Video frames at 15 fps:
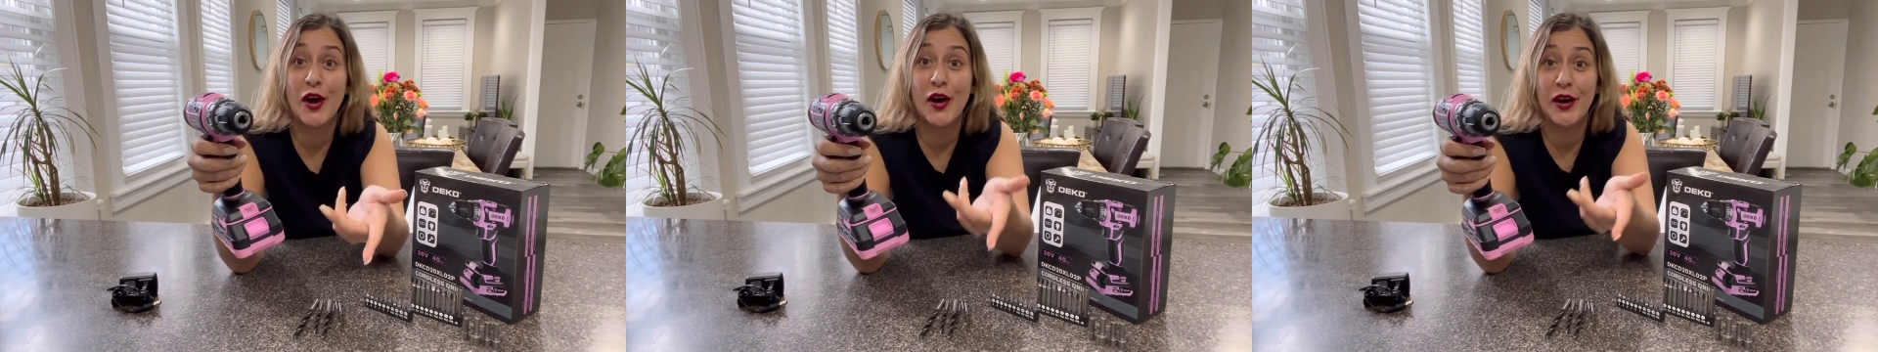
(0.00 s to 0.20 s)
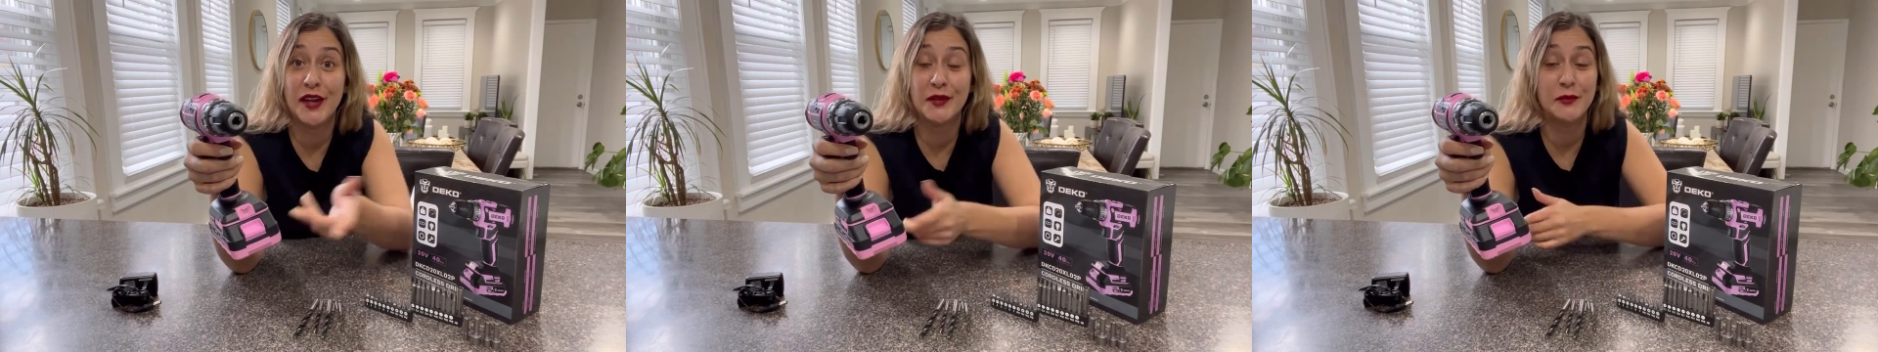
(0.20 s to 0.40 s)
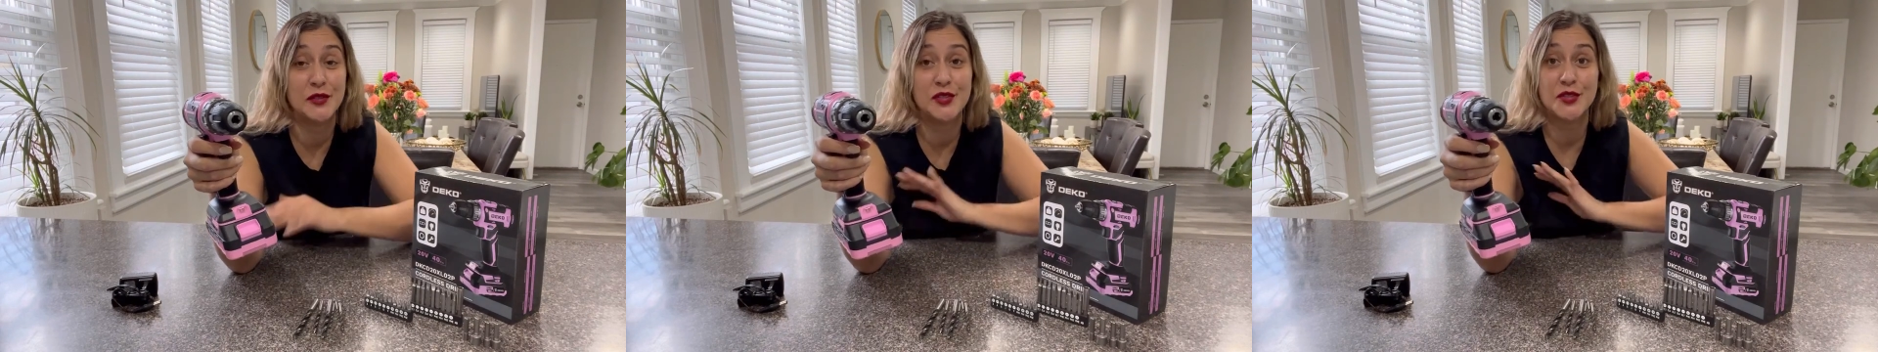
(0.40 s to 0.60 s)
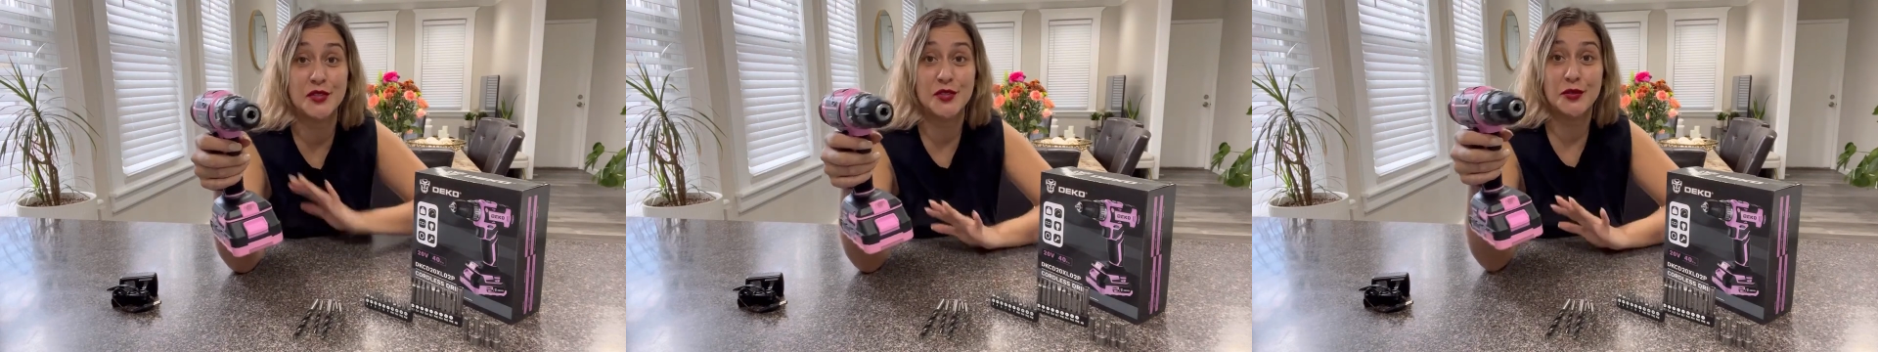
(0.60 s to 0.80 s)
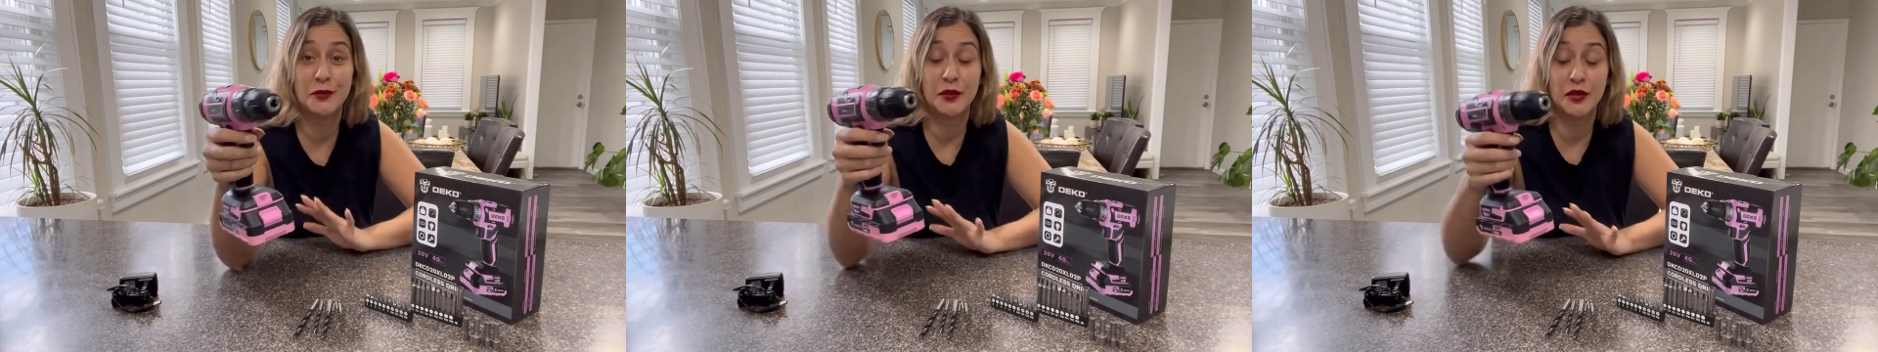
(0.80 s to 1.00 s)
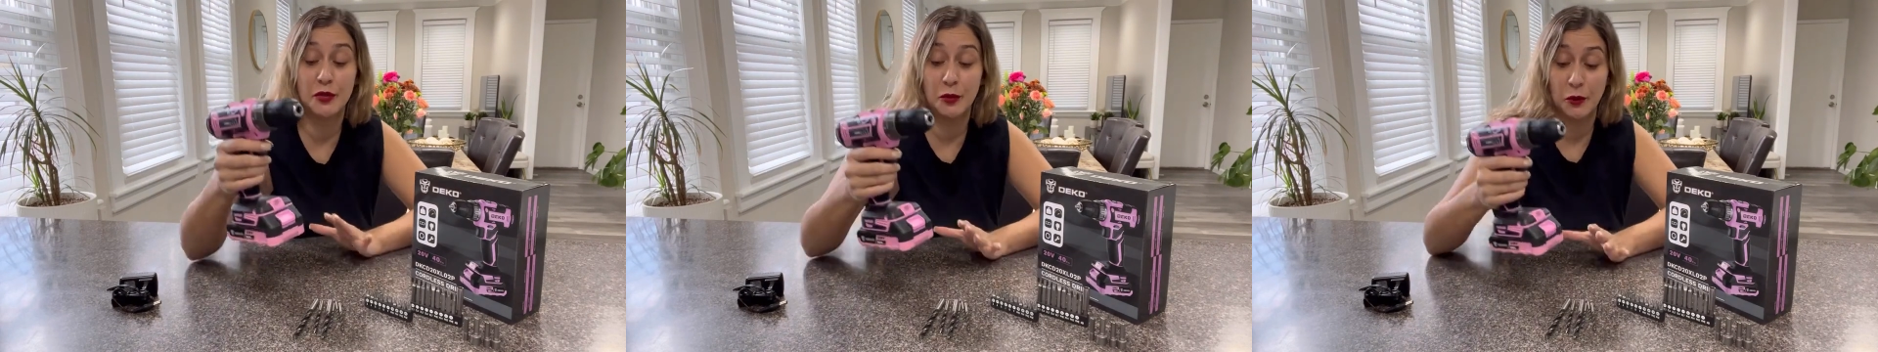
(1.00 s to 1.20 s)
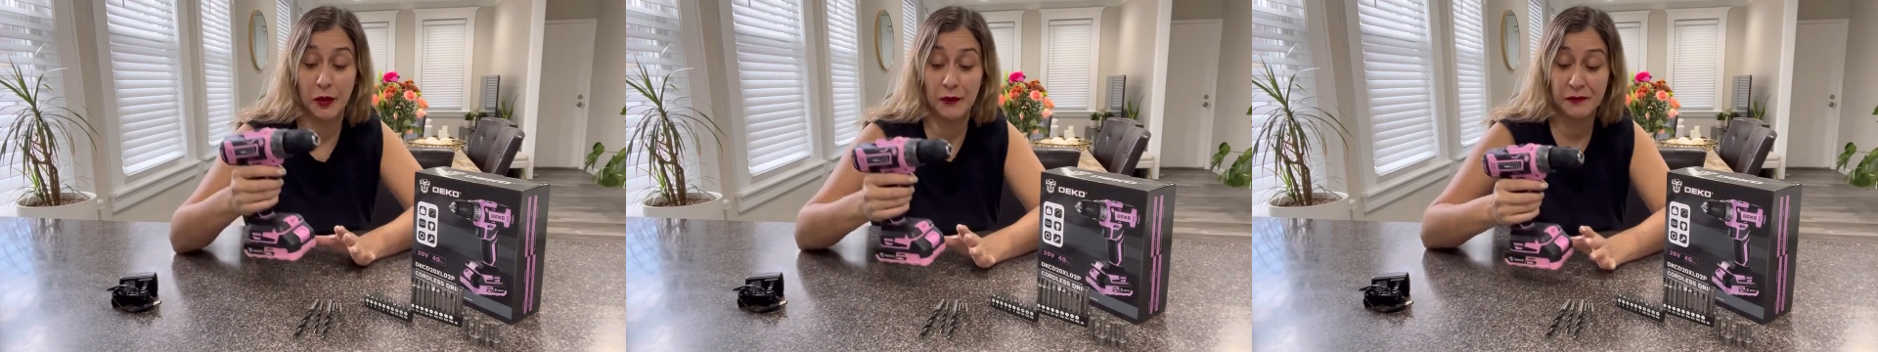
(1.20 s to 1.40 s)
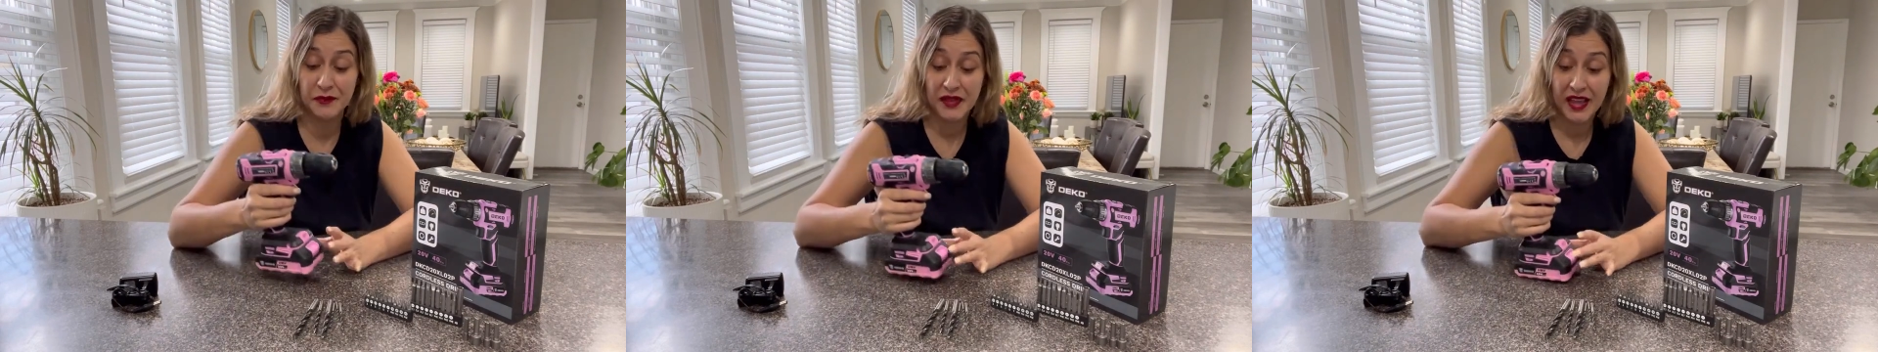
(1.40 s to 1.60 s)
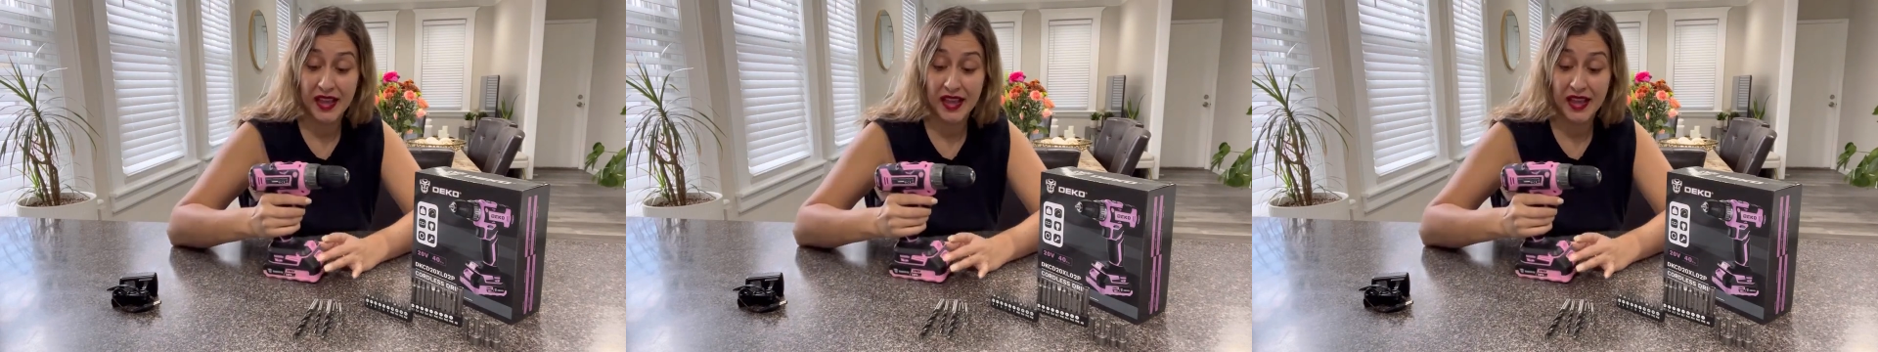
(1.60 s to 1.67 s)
on, which is super cool.